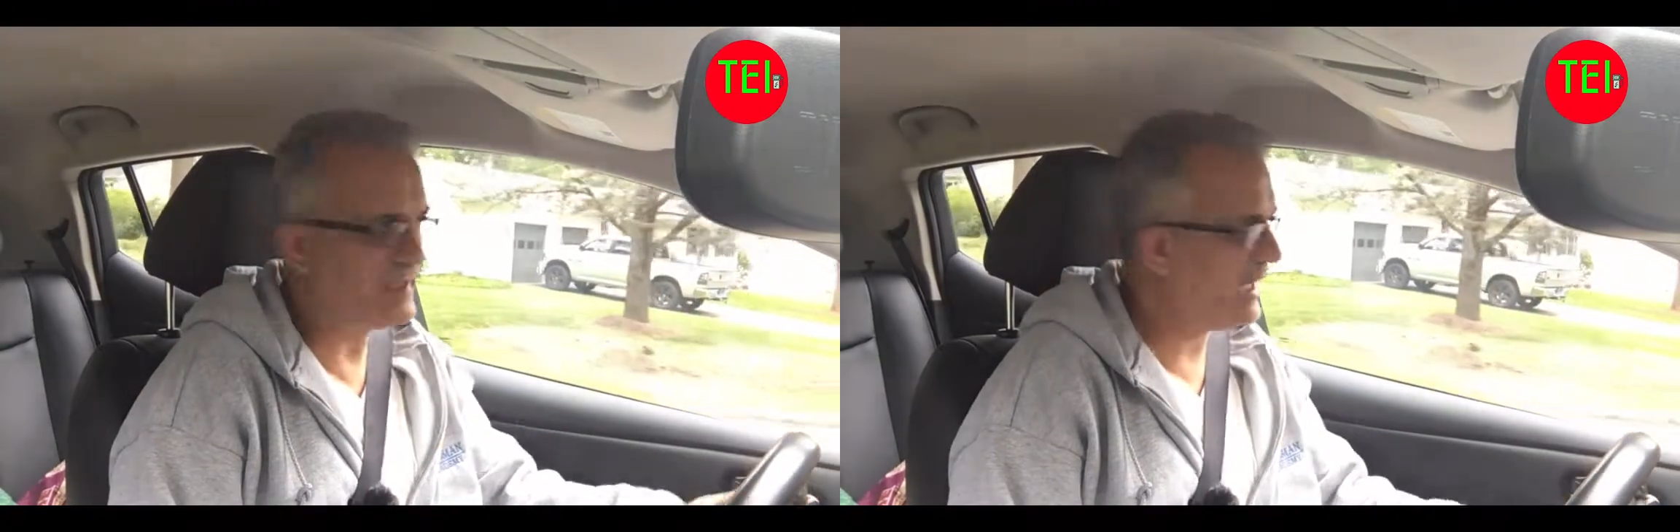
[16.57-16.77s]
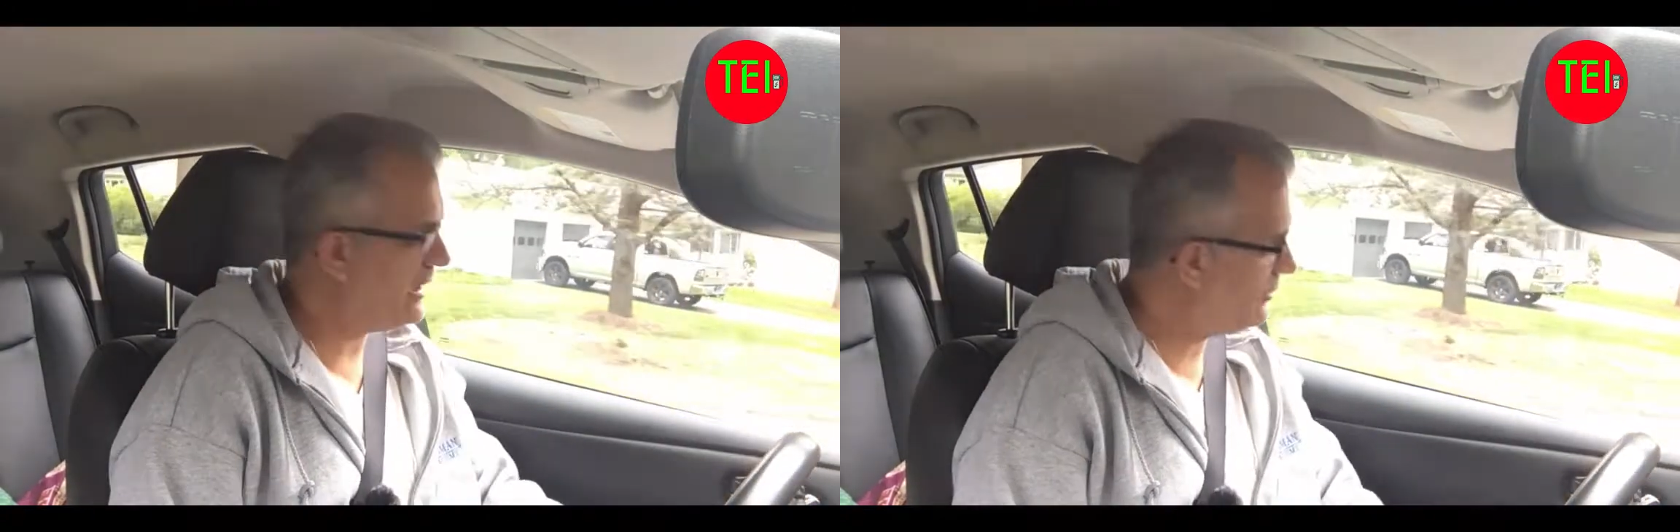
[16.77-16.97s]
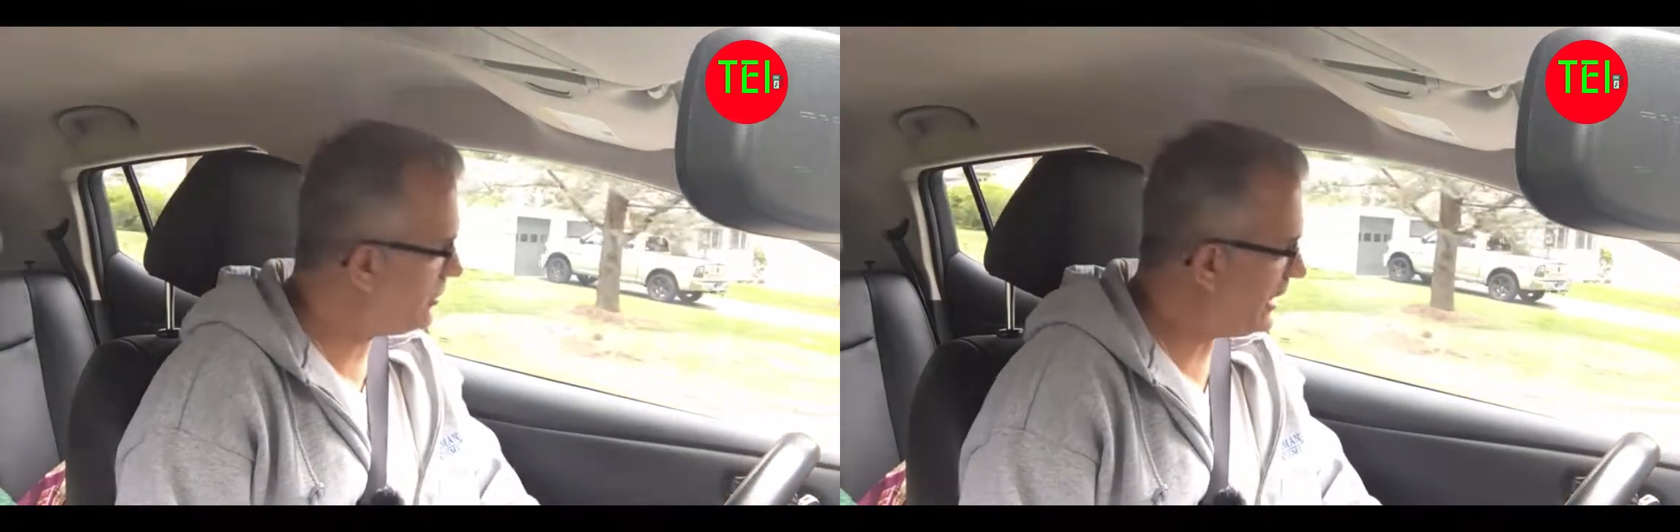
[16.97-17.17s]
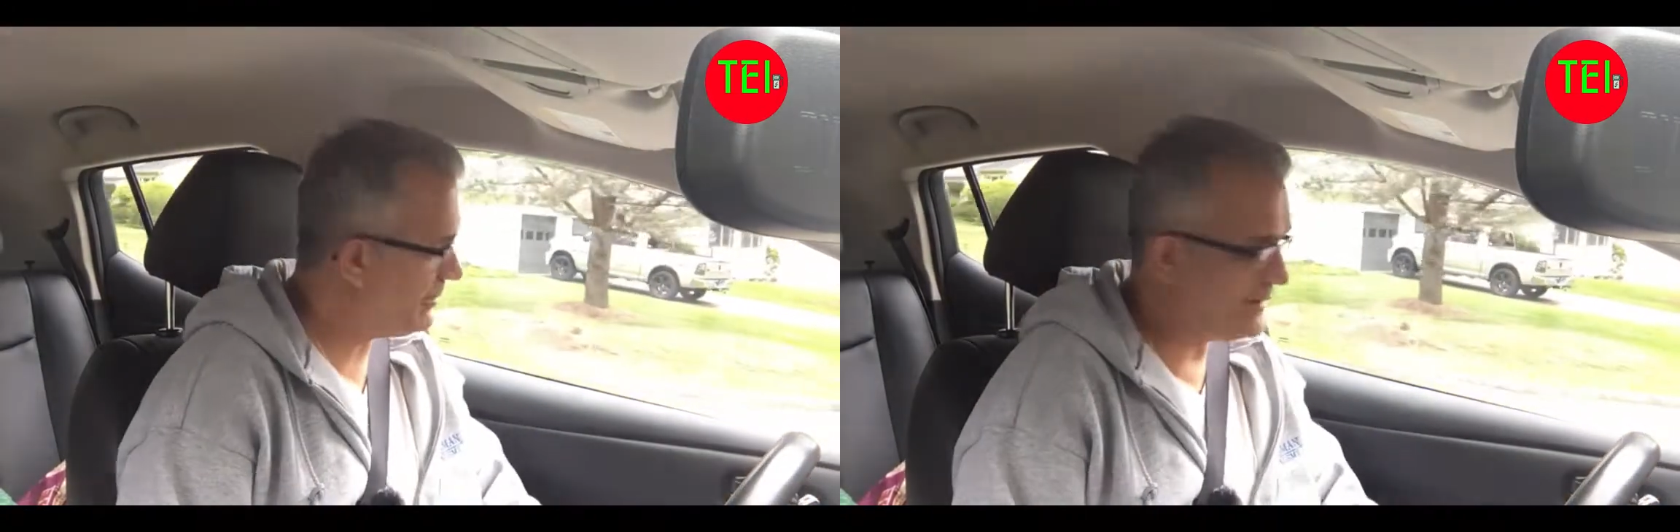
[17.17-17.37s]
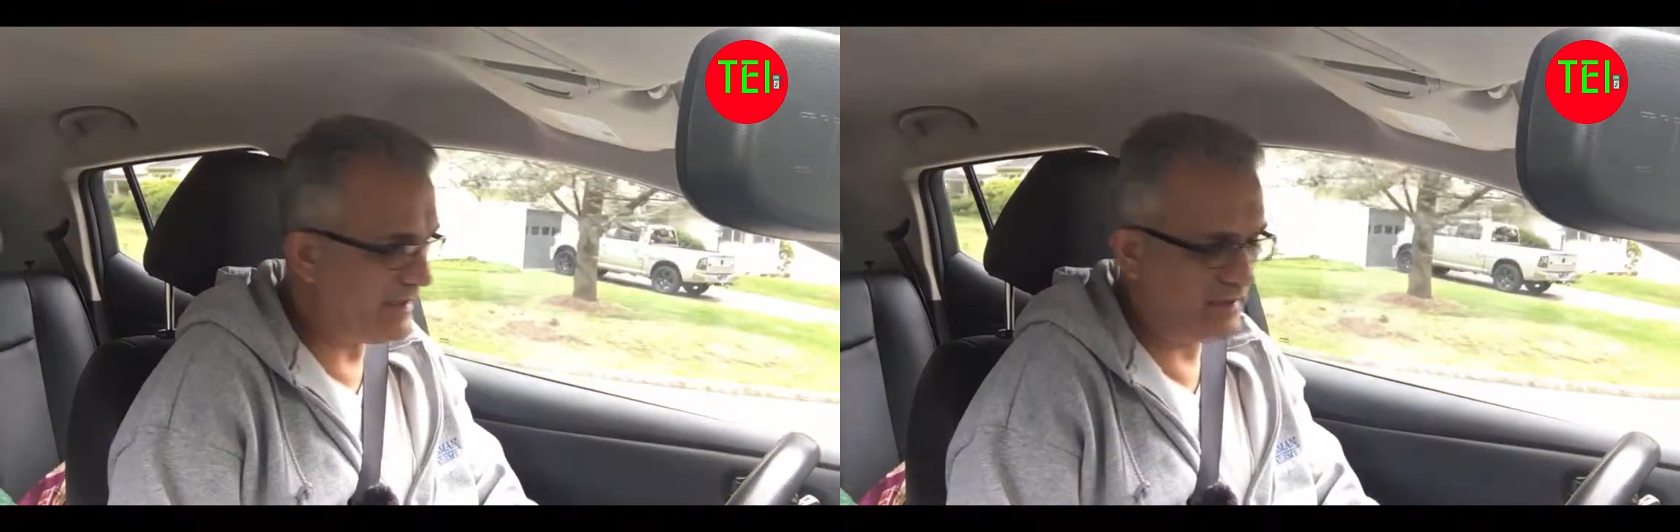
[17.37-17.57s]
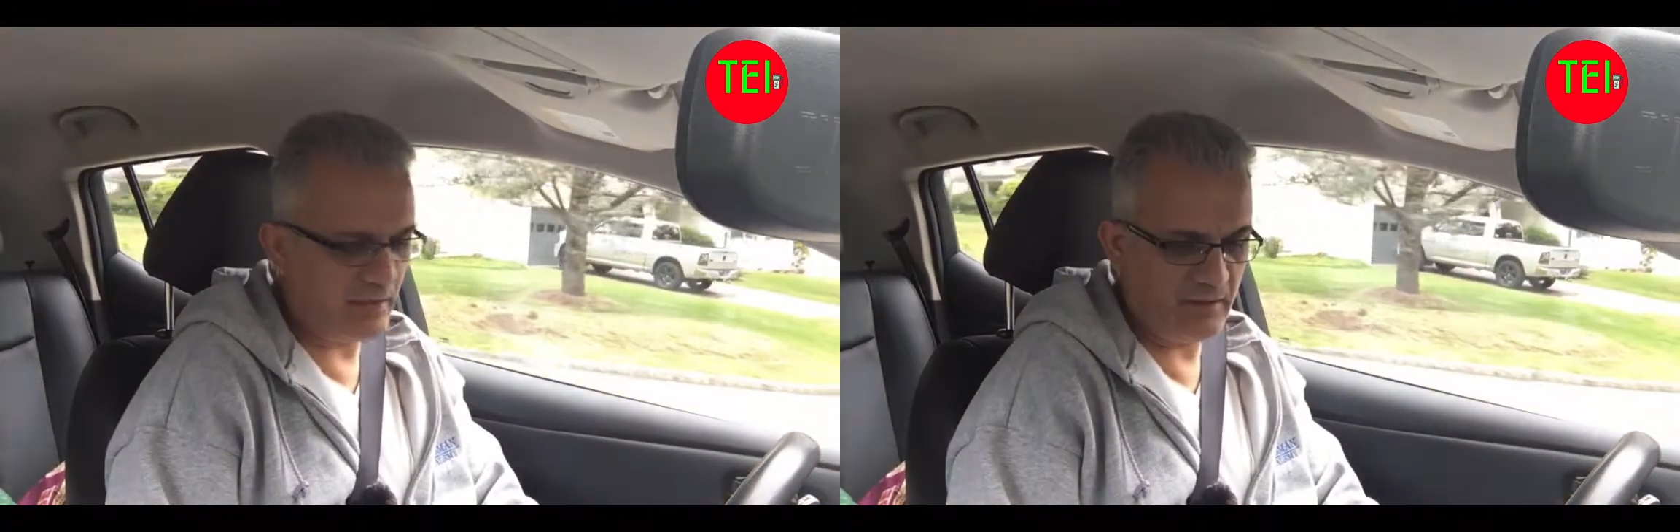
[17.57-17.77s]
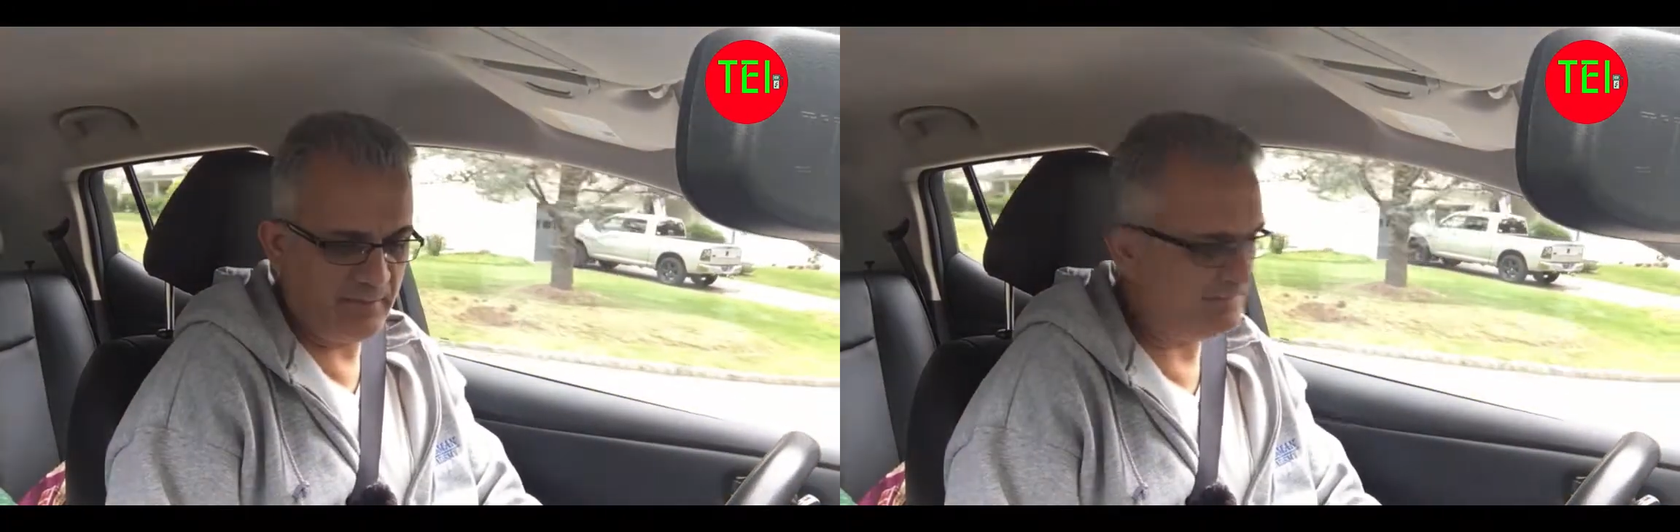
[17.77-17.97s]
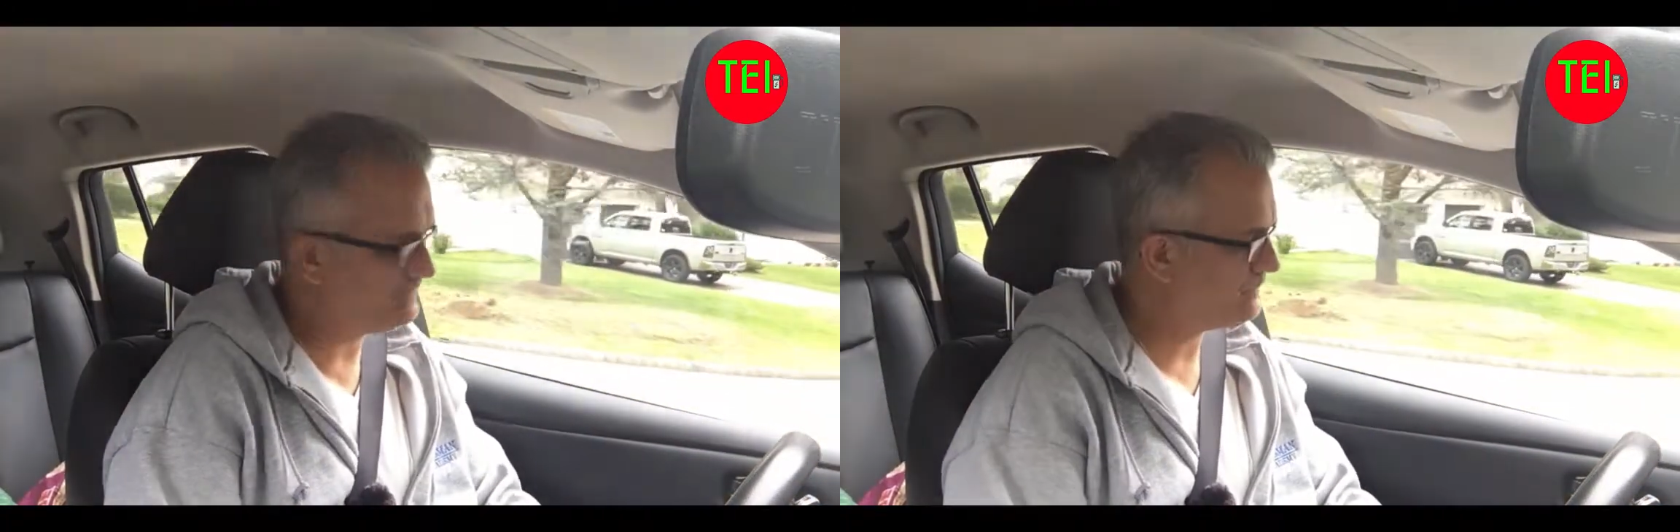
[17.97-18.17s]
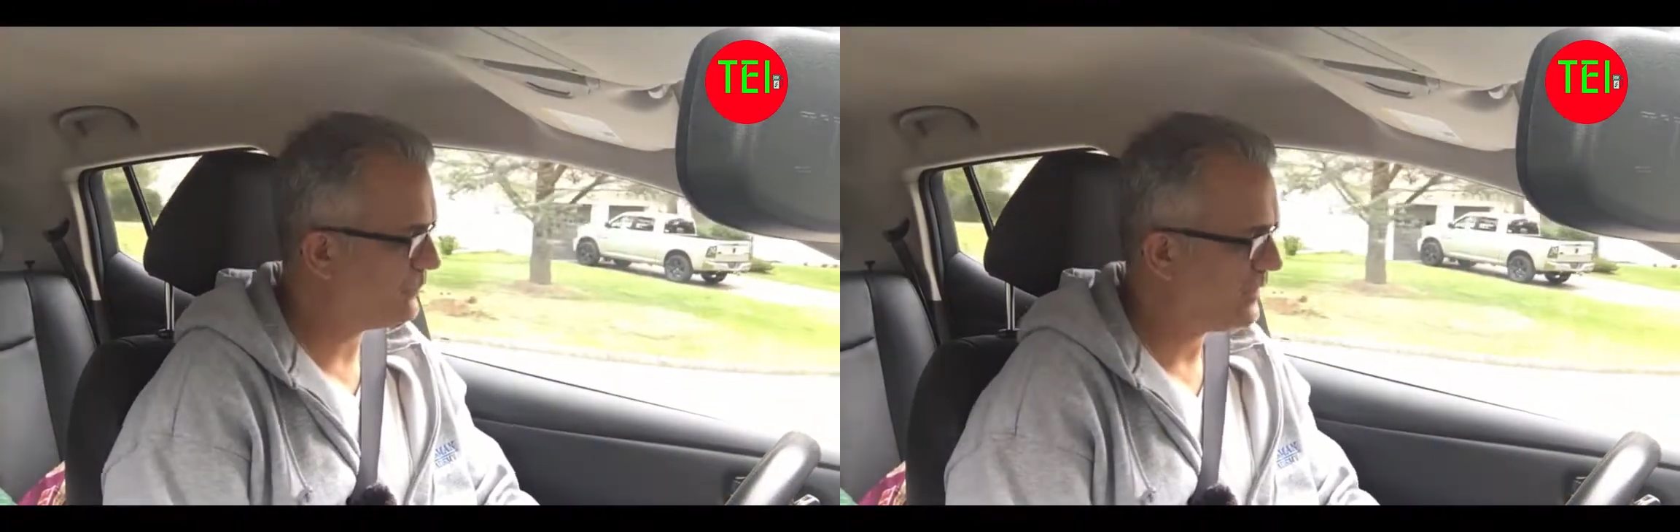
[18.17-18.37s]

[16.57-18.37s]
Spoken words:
I look up the